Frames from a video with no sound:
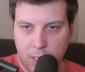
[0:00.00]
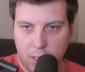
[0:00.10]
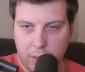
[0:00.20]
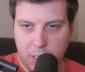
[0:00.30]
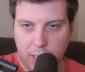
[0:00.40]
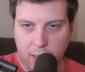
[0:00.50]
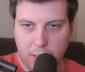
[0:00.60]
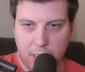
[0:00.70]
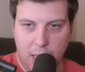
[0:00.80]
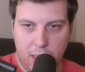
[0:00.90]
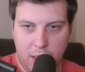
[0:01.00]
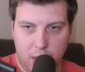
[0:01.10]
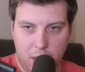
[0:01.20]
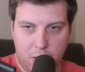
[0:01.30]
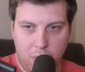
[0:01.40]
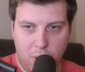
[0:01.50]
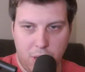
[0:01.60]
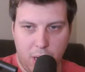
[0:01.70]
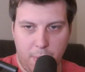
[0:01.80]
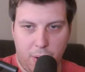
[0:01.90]
Chris Taylor says, I think the core
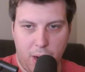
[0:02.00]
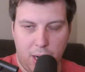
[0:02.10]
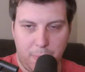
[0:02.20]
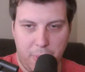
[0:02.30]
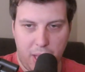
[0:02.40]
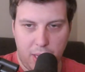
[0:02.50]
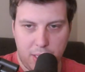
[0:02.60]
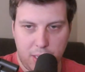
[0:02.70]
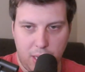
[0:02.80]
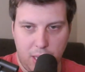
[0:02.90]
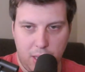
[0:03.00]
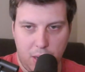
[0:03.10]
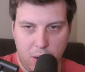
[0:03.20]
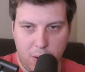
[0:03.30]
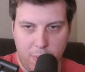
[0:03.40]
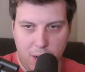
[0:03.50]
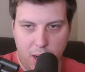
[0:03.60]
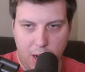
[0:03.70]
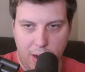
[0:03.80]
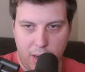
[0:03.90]
Democratic base in the urban
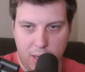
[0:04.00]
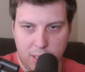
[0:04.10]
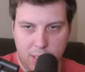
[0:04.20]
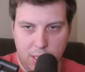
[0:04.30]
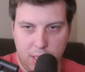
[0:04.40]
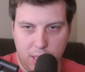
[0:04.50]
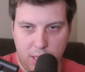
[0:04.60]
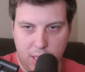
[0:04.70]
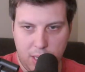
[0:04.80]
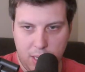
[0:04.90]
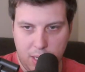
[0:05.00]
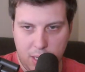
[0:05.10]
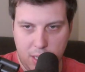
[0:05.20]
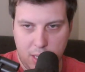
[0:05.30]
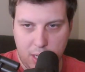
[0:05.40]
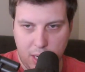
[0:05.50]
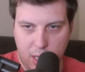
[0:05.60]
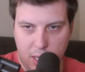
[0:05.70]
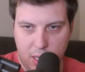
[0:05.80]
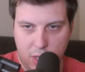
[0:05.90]
areas
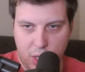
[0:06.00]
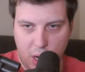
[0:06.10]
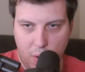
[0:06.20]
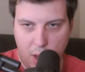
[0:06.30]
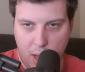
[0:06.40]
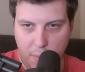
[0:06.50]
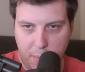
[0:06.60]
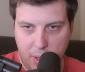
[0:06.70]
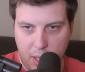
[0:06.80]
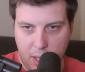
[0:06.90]
did show up